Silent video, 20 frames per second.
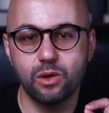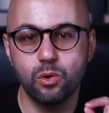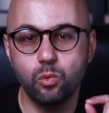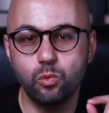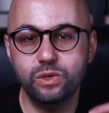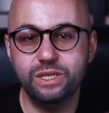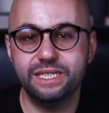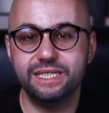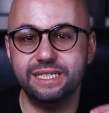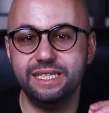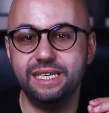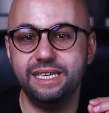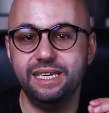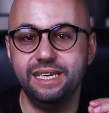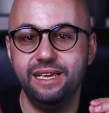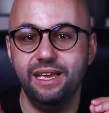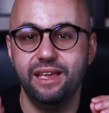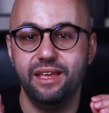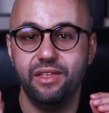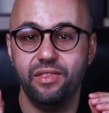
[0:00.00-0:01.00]
We
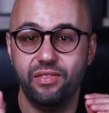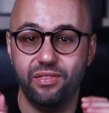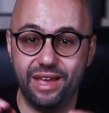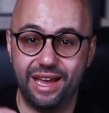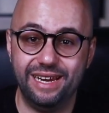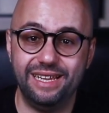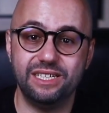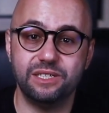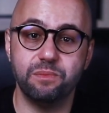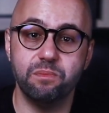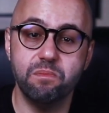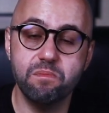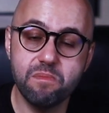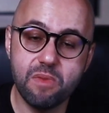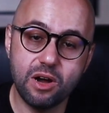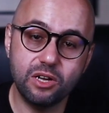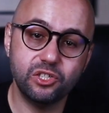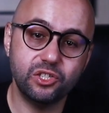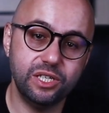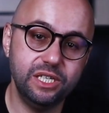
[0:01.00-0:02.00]
see that it is
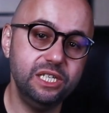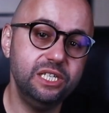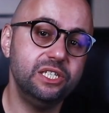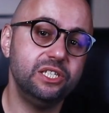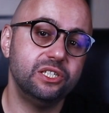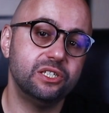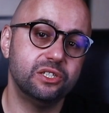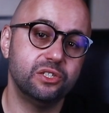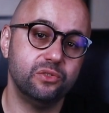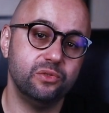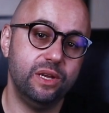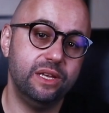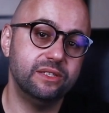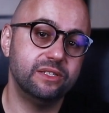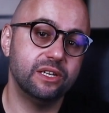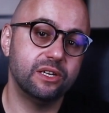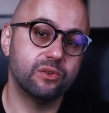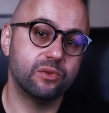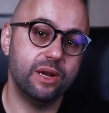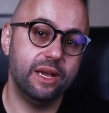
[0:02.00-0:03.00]
much easier to
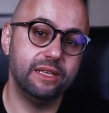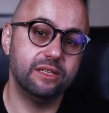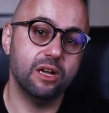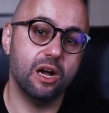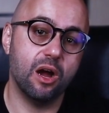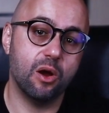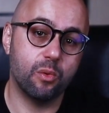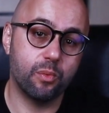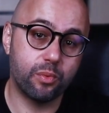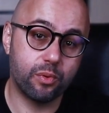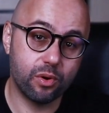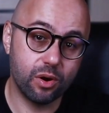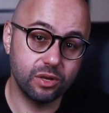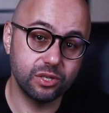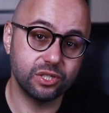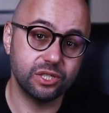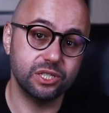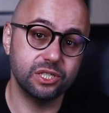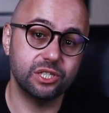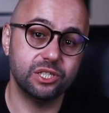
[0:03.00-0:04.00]
integrate our
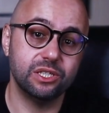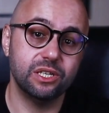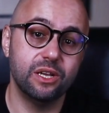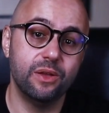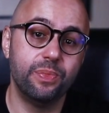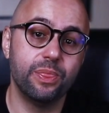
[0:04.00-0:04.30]
process